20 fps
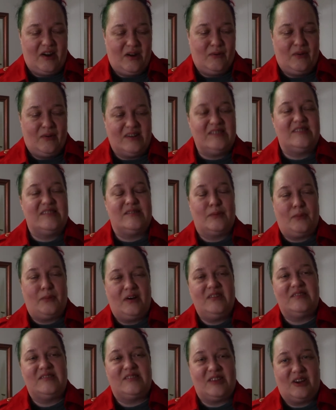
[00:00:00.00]
was
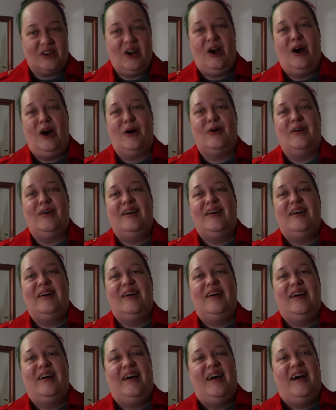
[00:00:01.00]
supposed to go,
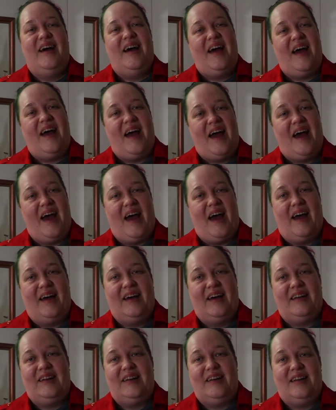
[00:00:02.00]

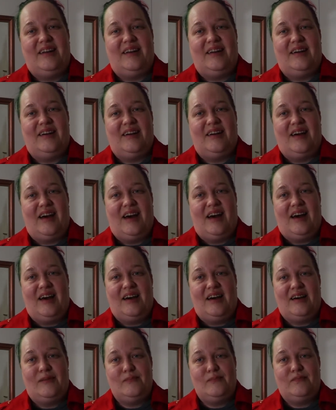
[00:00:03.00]
and
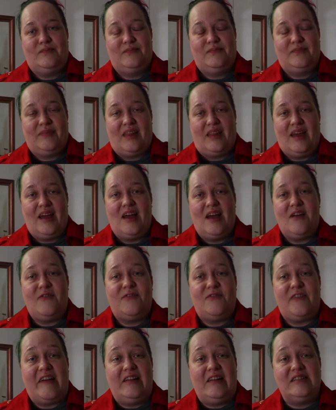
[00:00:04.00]
it
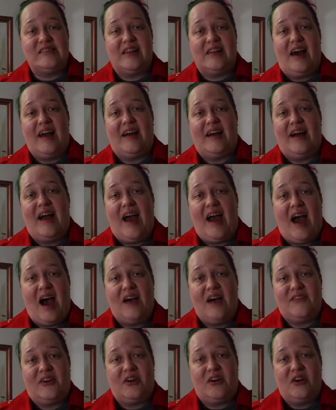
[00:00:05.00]
feels like I
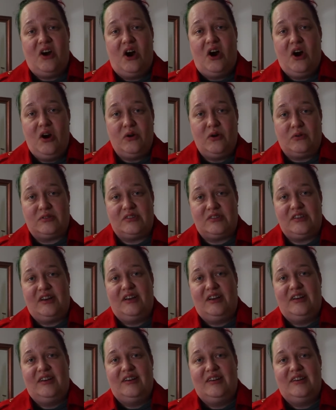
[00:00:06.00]
have a coat,
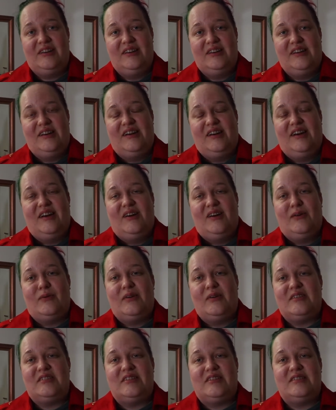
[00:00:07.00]

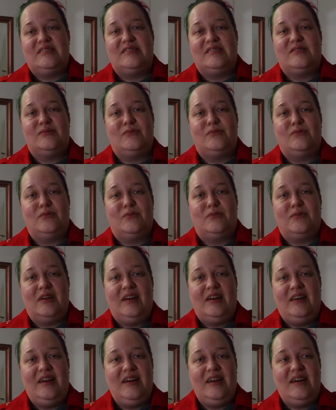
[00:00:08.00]
which is
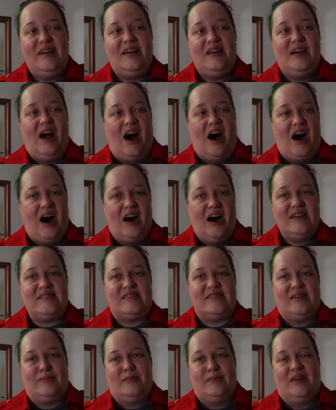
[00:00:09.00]
really
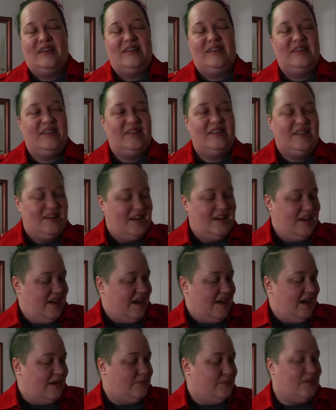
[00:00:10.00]
awesome.
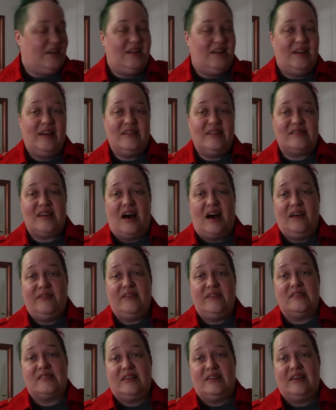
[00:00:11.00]
I mean, it's
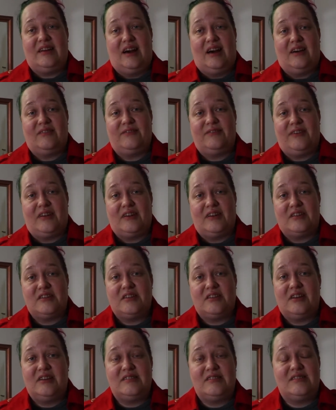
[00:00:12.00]
obviously not
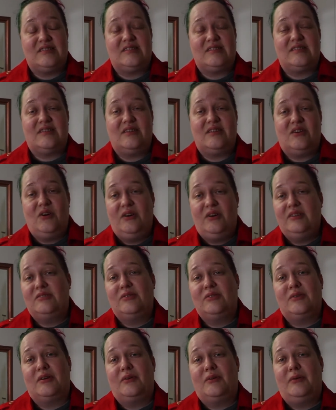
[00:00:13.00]
finished. It's going
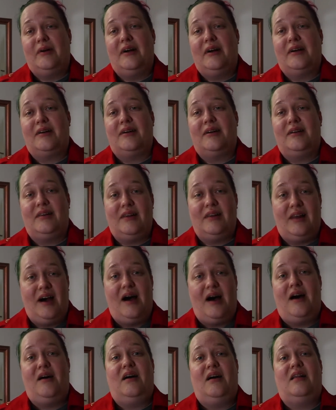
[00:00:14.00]
to require a
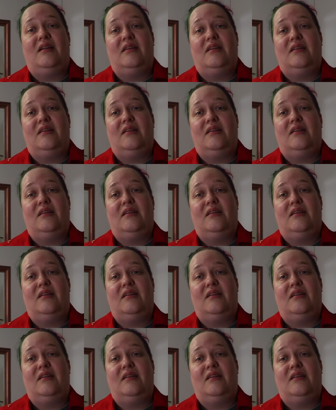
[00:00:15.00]
lot